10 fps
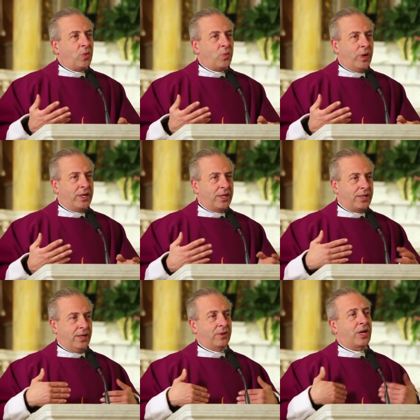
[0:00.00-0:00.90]
when
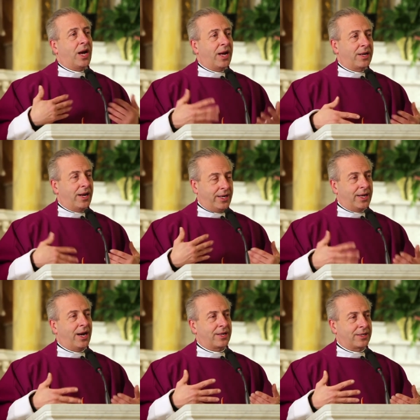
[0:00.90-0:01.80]
the
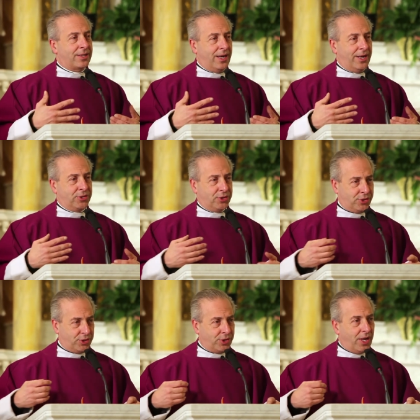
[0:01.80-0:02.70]

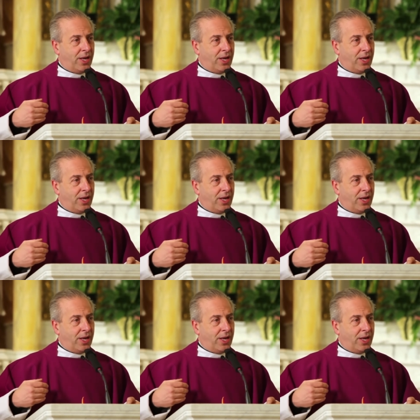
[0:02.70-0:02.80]
iconoclasts